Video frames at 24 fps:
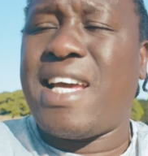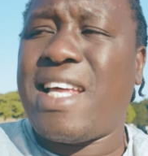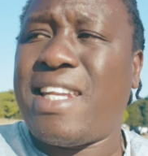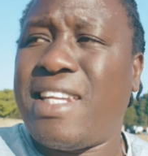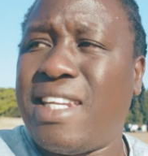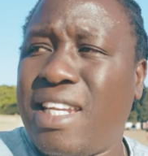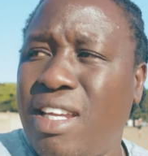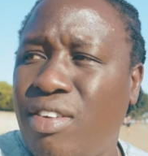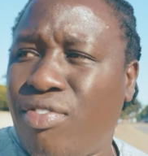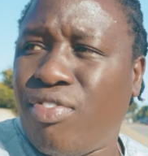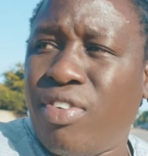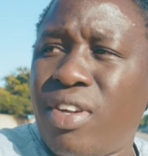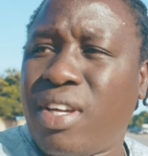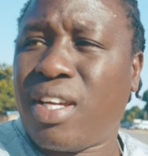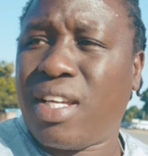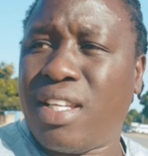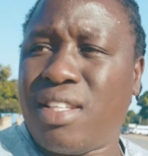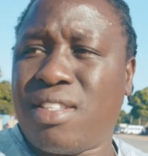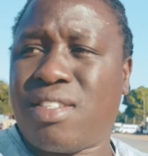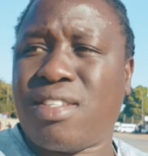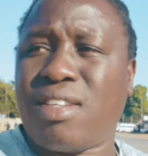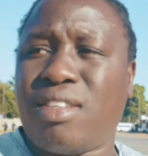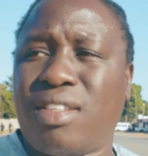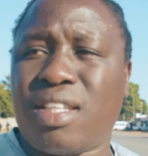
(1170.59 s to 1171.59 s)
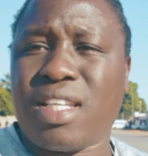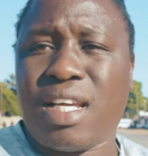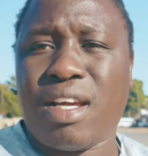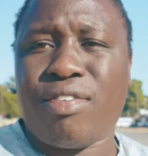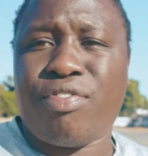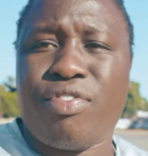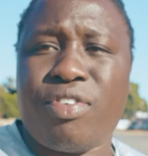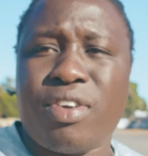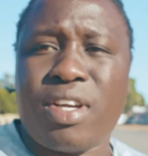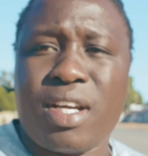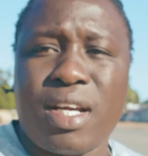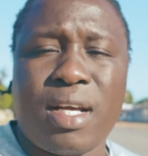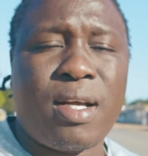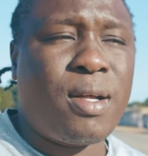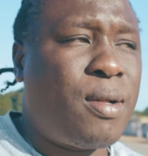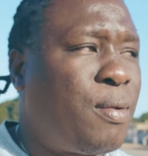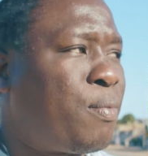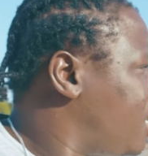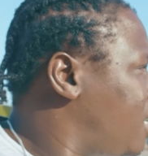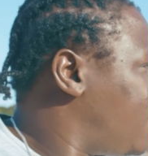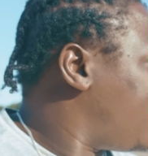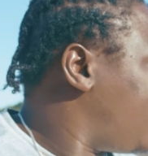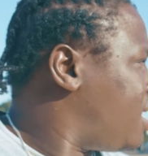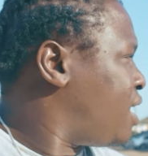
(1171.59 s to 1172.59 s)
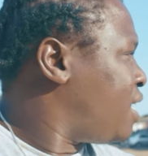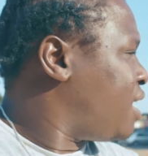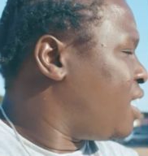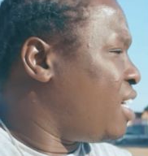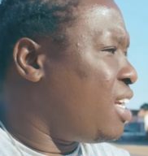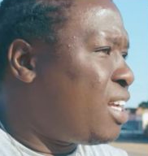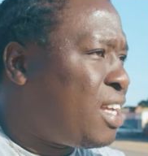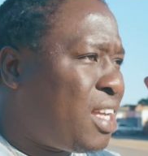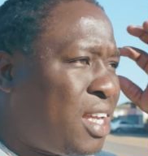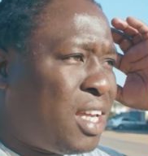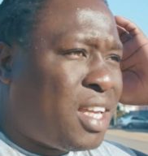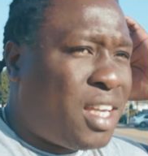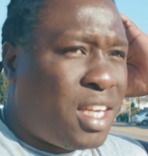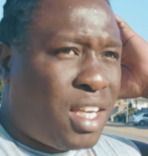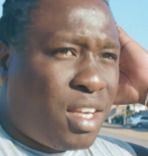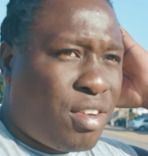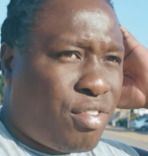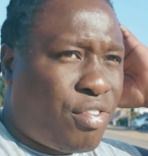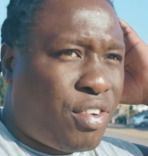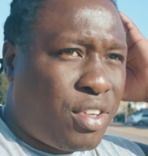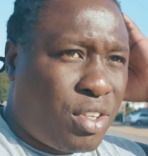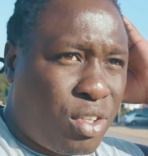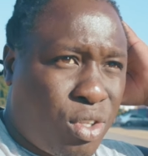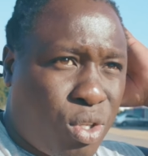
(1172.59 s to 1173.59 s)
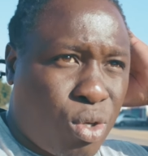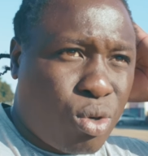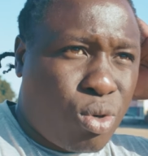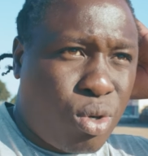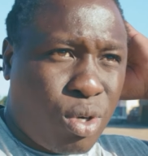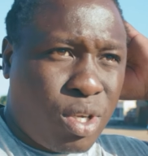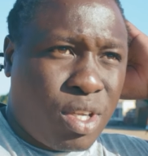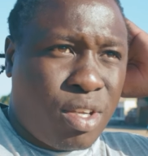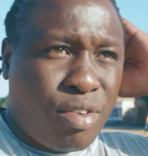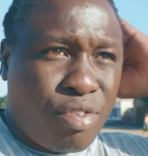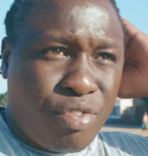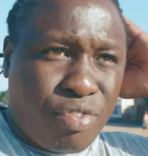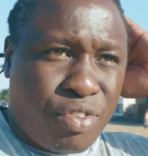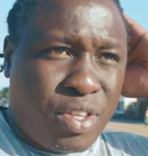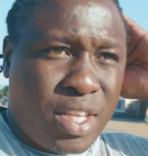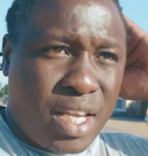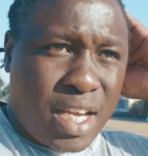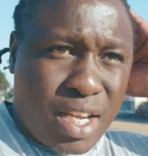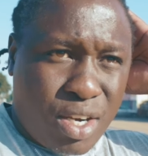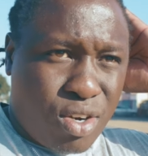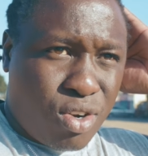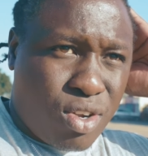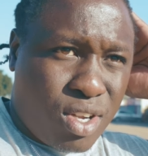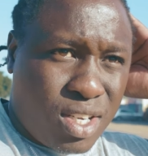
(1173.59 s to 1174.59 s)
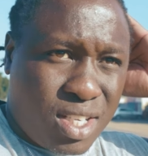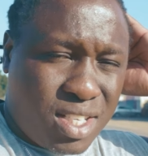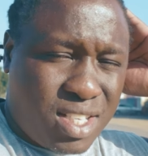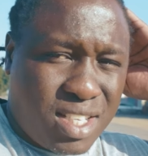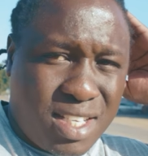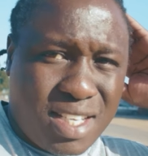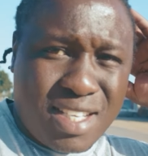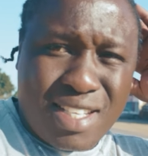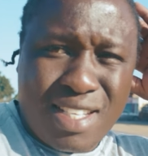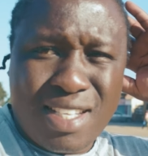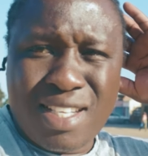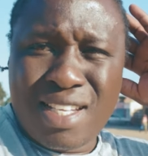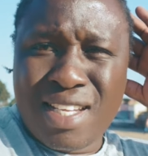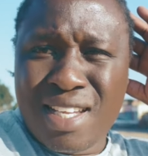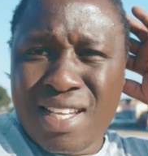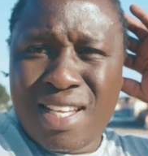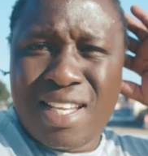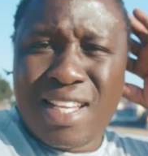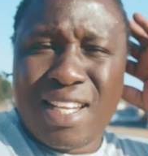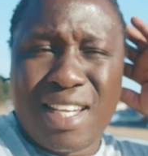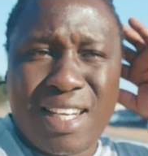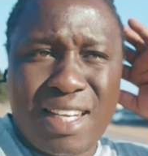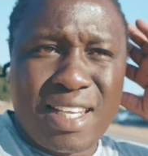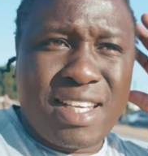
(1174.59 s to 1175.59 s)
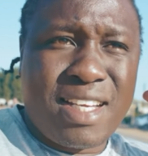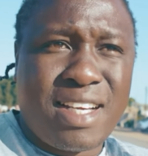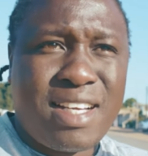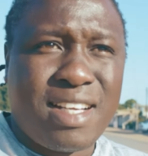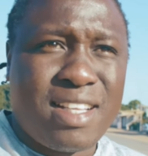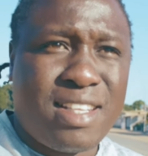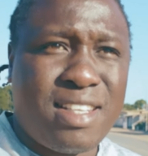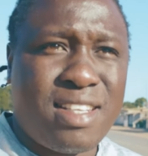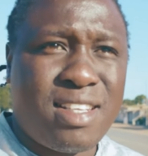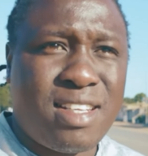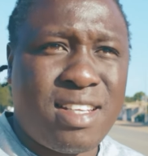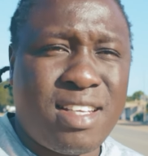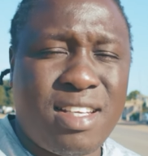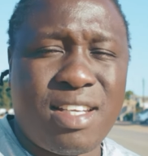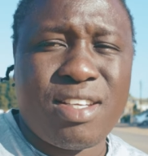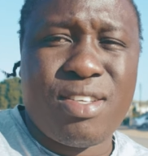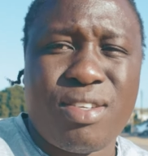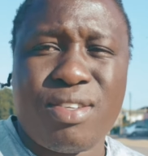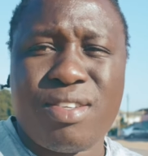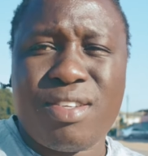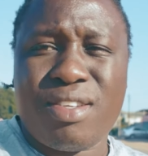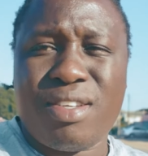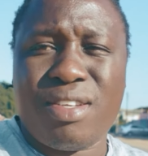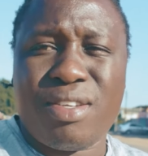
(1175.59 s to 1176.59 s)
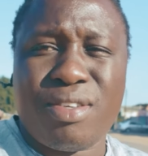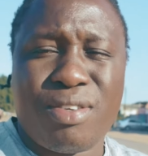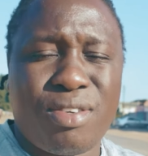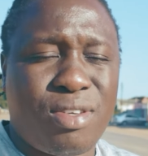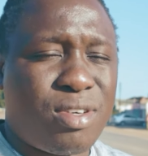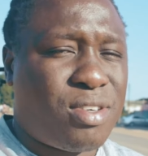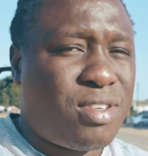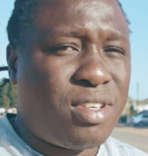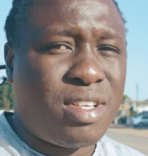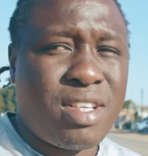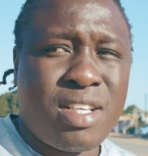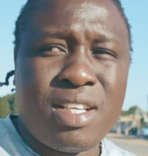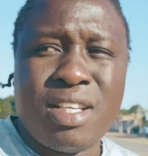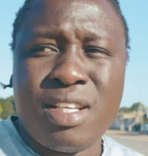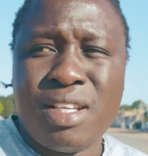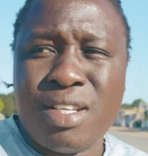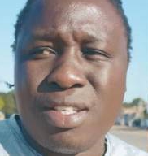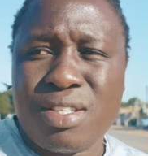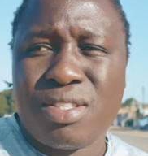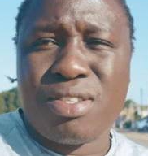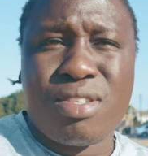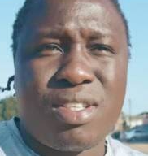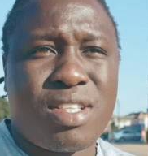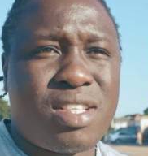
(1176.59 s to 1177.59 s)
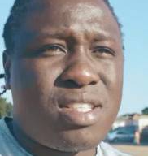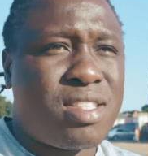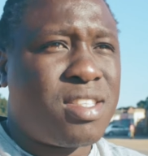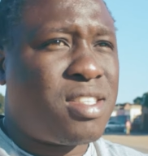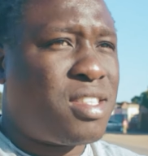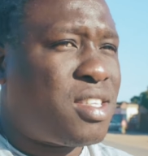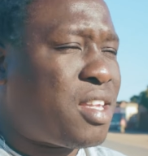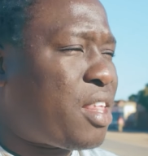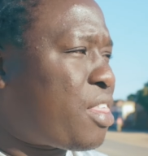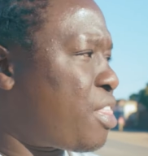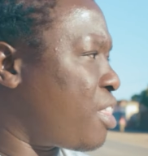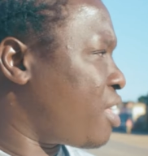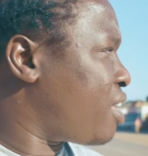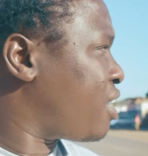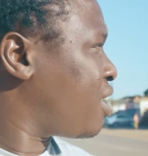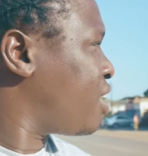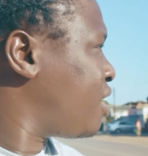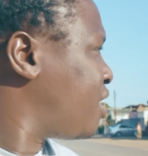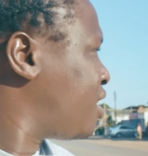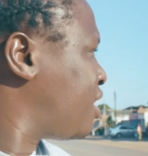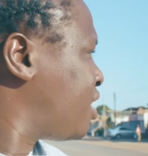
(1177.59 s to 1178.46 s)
are living in South Africa, even though if they are not legal, you know. So this is the thing.